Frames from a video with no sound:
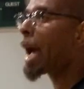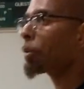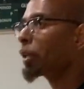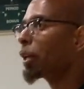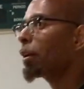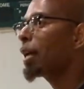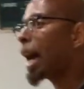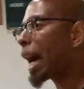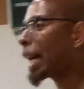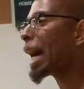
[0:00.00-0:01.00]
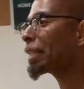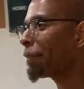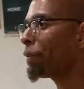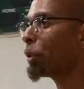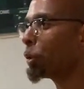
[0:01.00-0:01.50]
out there. I got
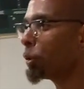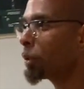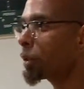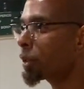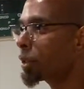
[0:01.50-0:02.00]
the flu.